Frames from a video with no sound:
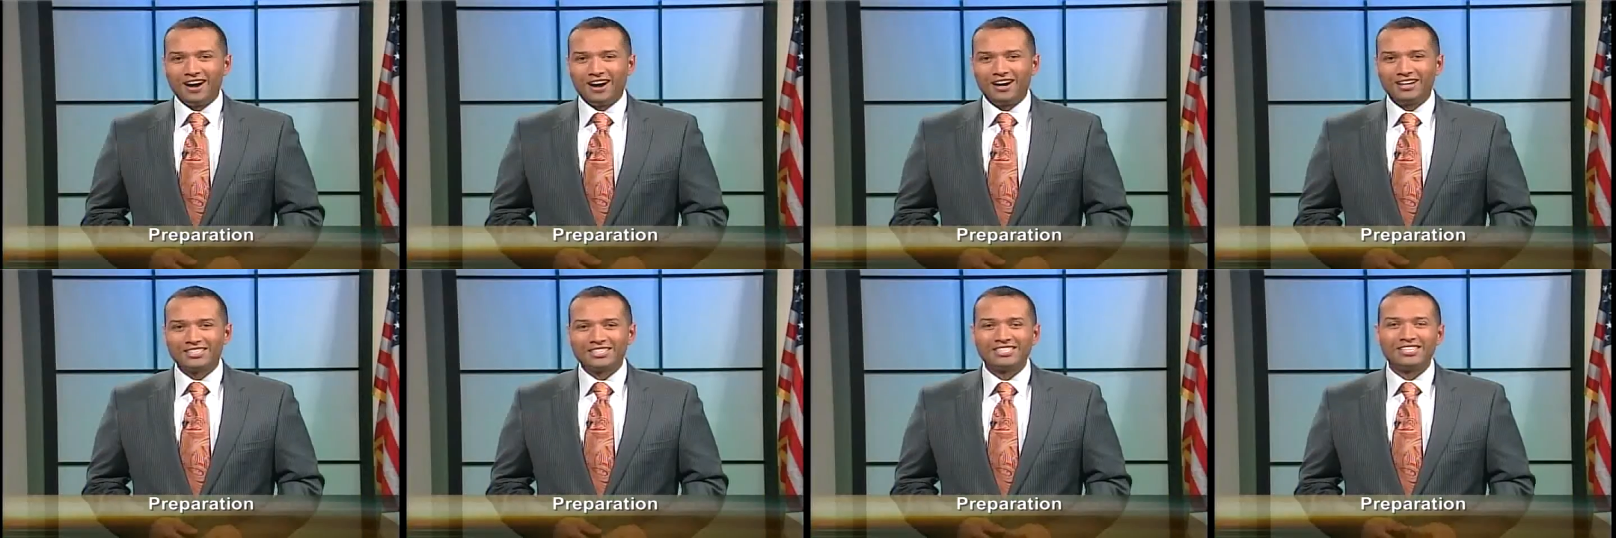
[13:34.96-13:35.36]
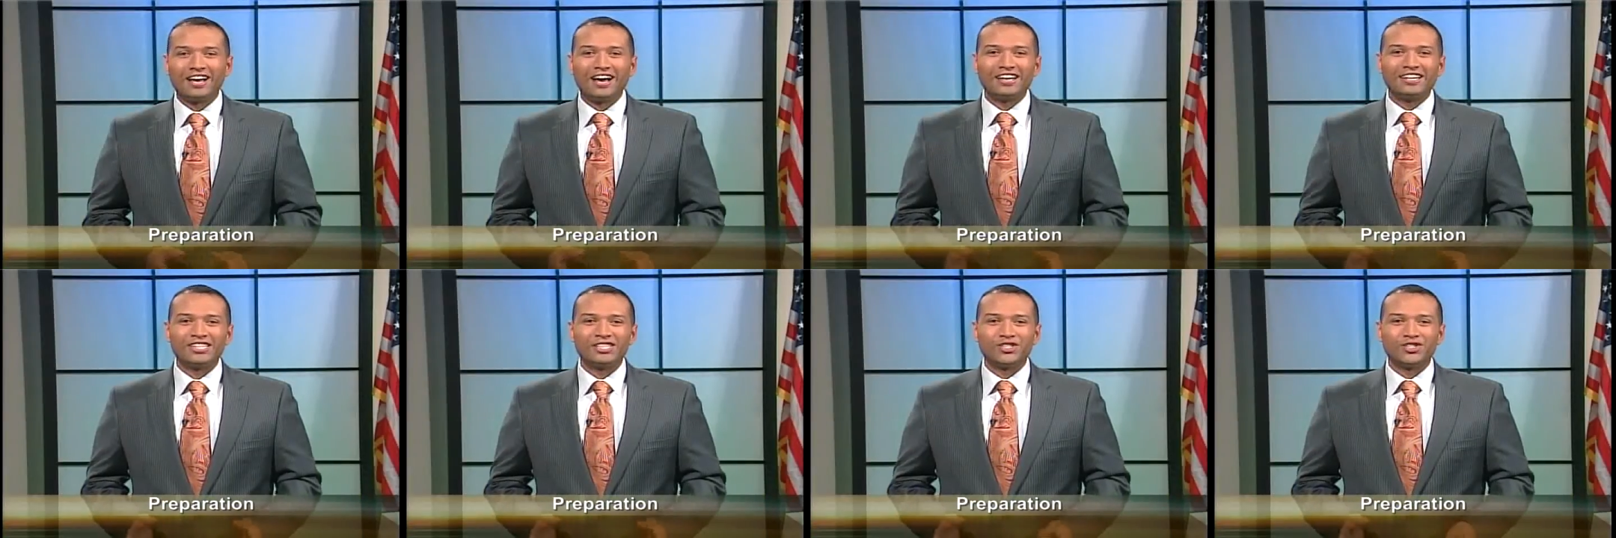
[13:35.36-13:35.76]
A
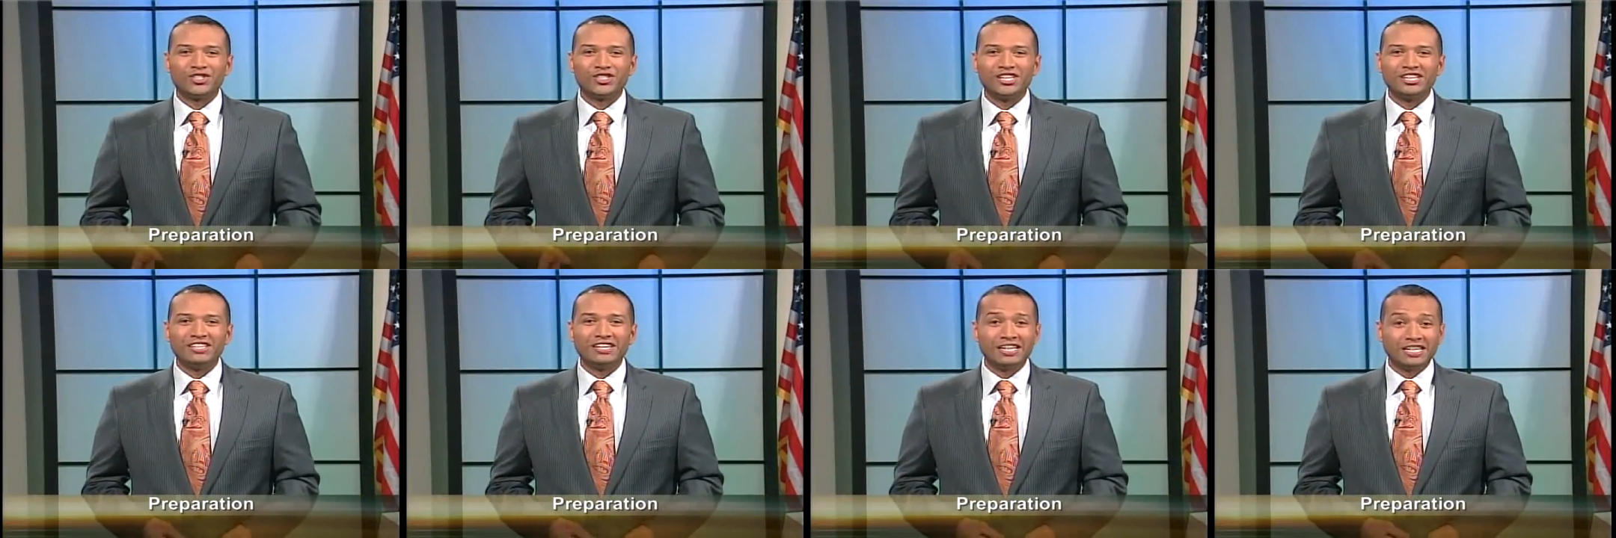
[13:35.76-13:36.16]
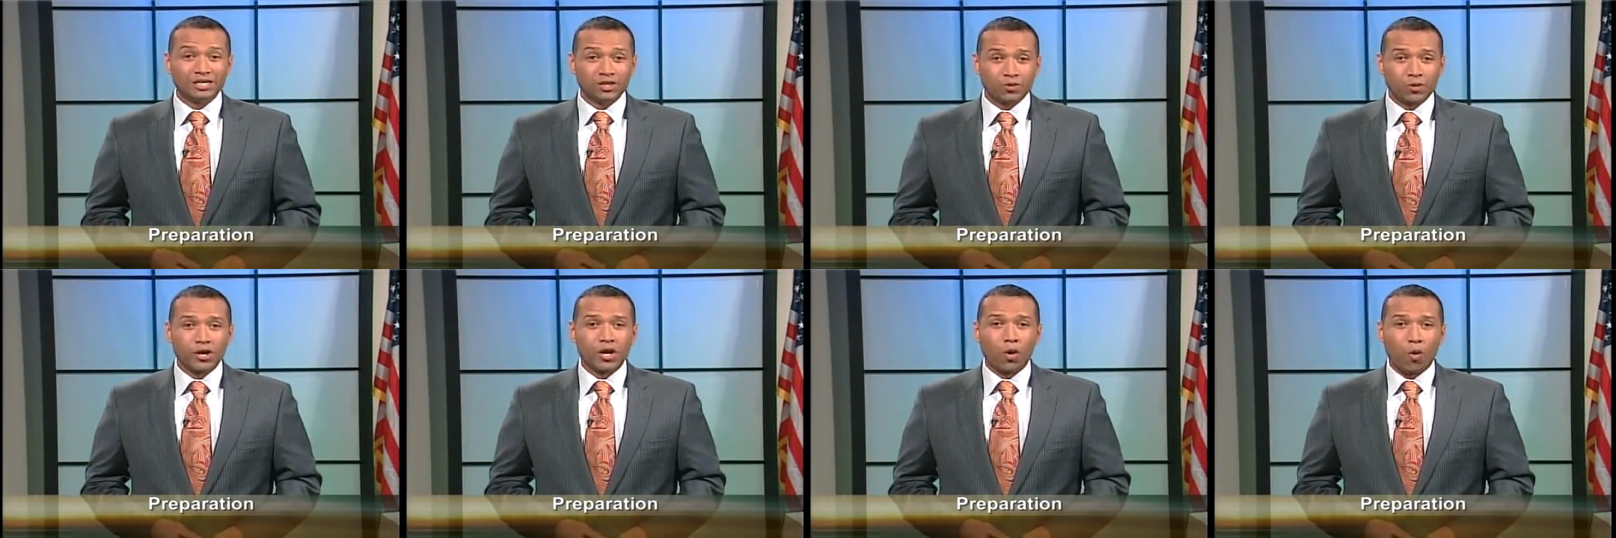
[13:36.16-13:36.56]
sign-in sheet
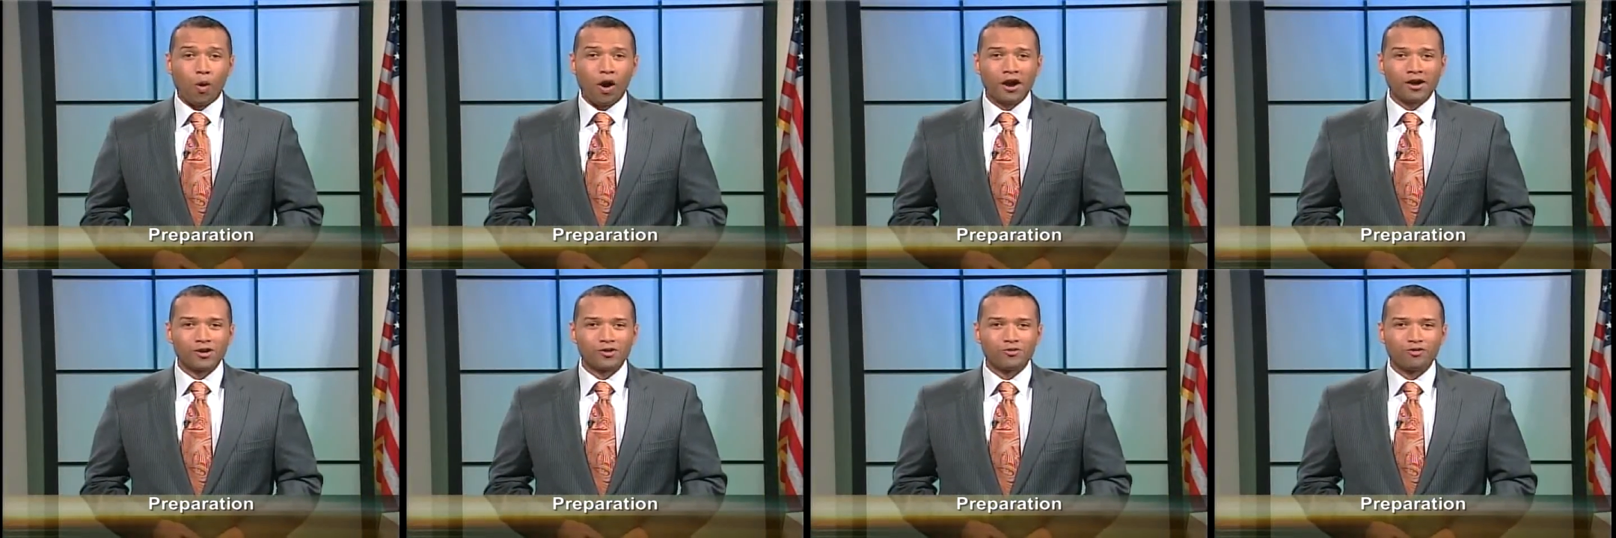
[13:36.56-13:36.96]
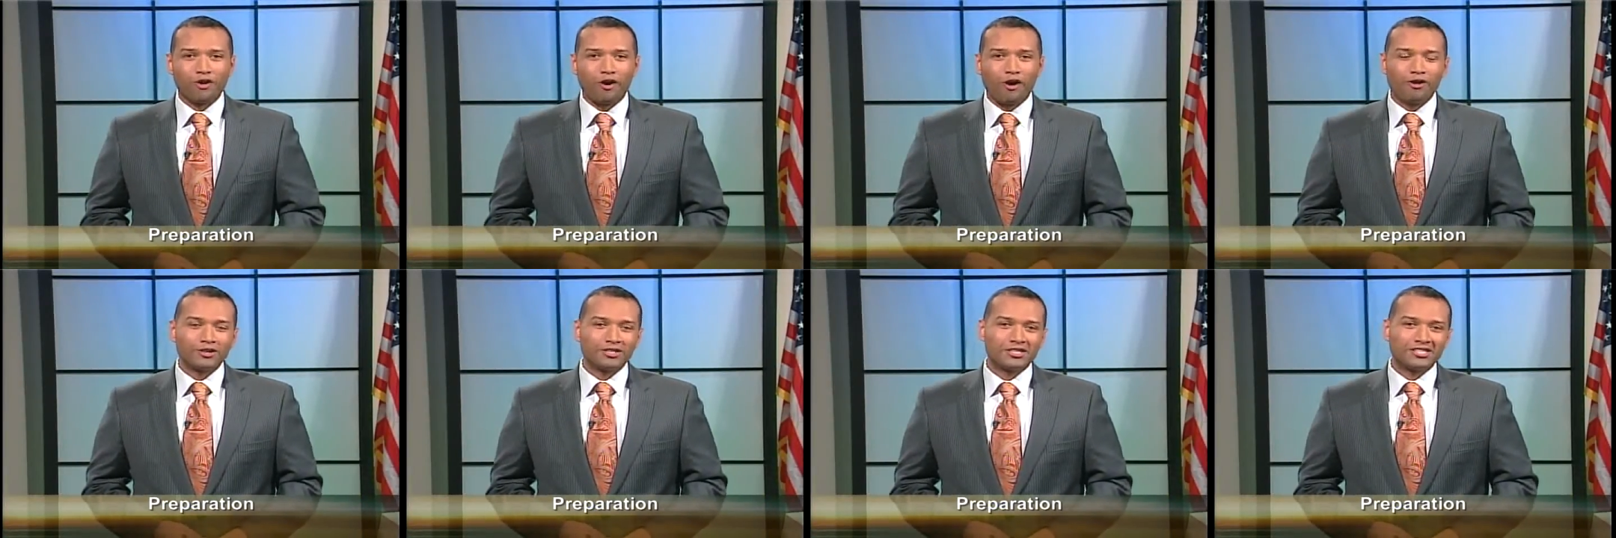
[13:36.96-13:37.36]
is required for
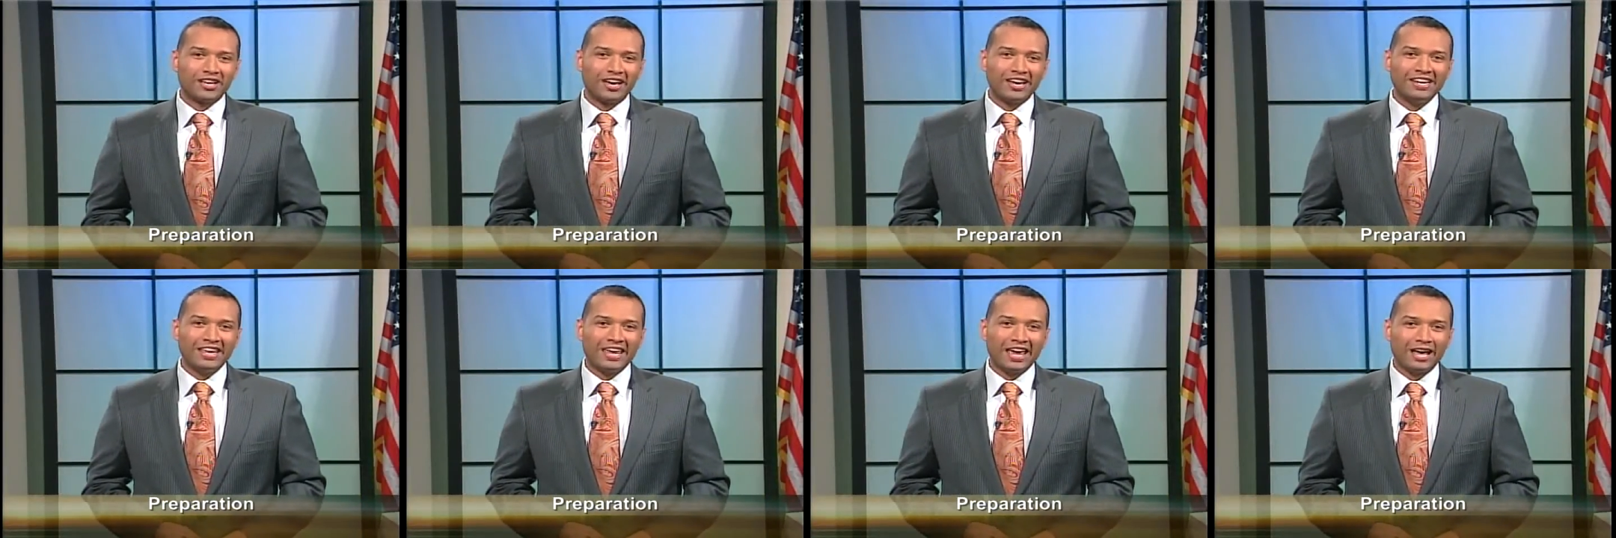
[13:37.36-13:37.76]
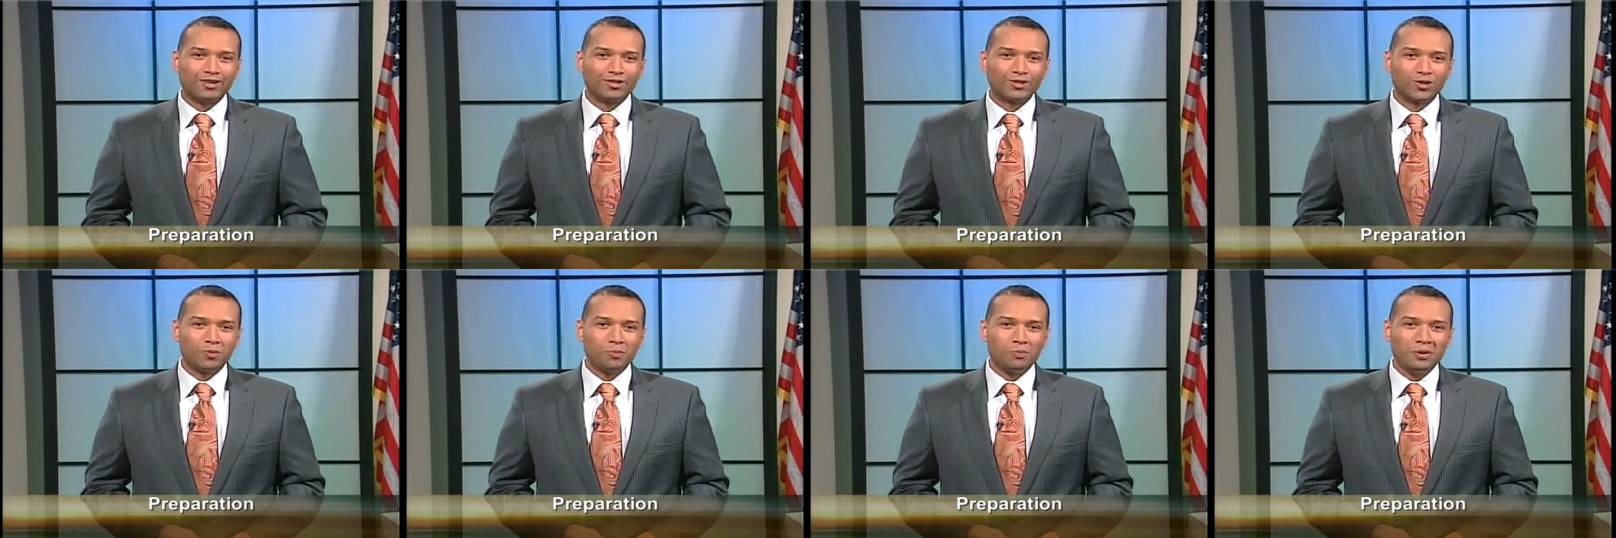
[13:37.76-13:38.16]
all site
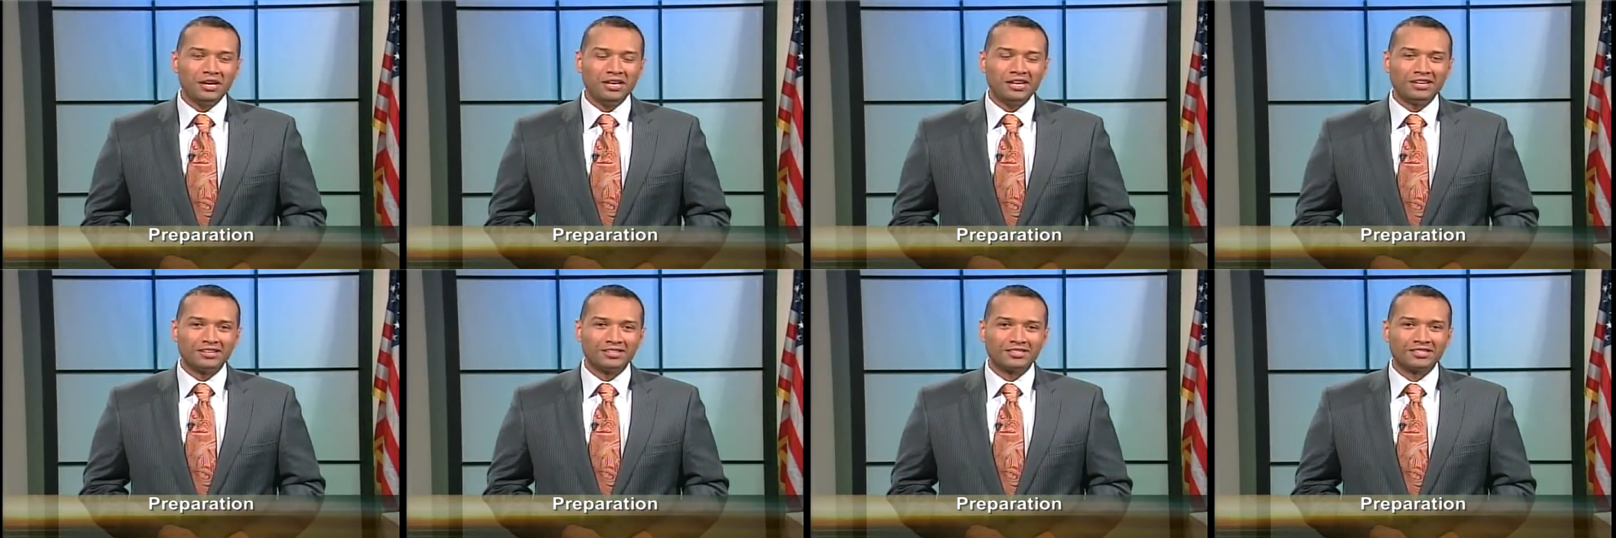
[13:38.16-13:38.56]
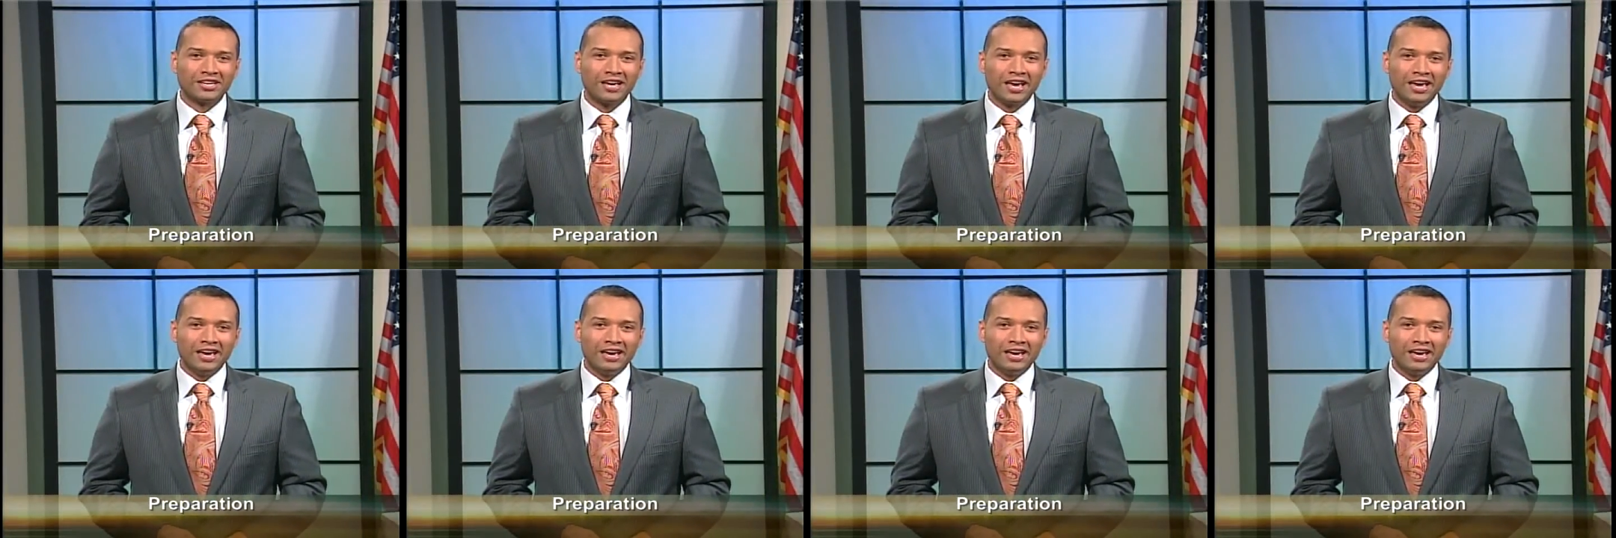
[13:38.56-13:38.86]
council meetings.